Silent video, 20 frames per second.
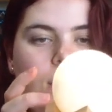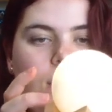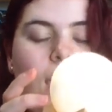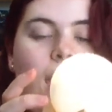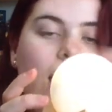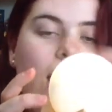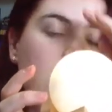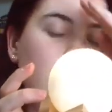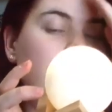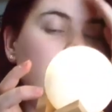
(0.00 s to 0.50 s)

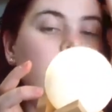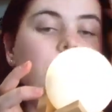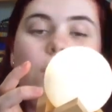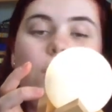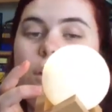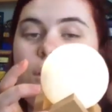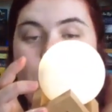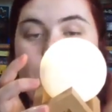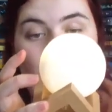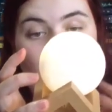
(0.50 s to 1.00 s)
How do you
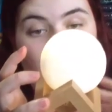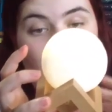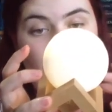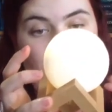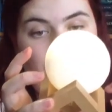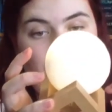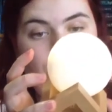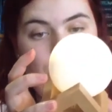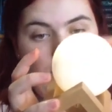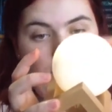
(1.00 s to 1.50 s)
turn it
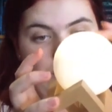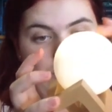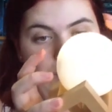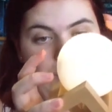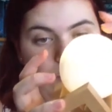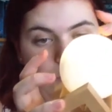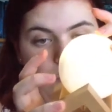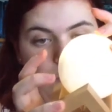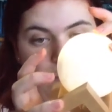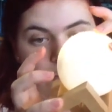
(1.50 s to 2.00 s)
off is
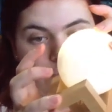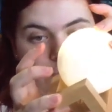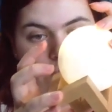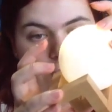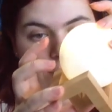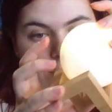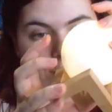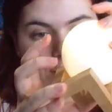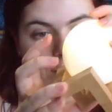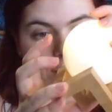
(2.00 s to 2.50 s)
the
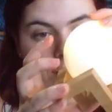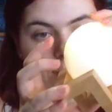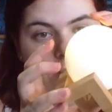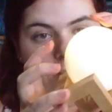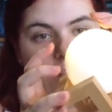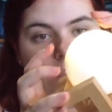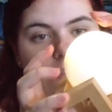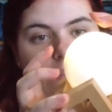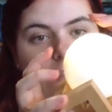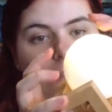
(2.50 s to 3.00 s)
question, because
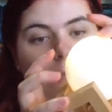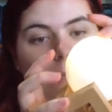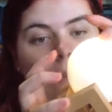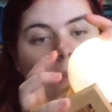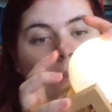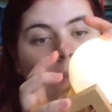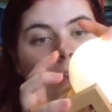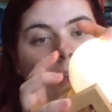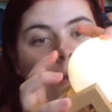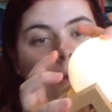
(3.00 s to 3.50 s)
it's just
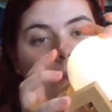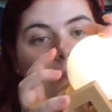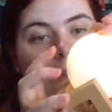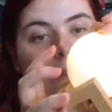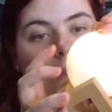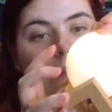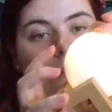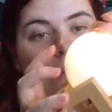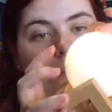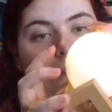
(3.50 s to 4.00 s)
been going
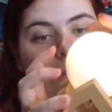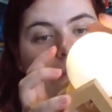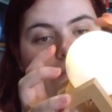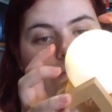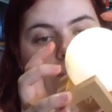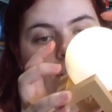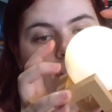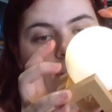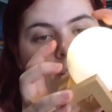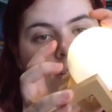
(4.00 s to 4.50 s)
on and
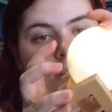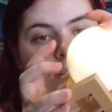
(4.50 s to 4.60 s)
off.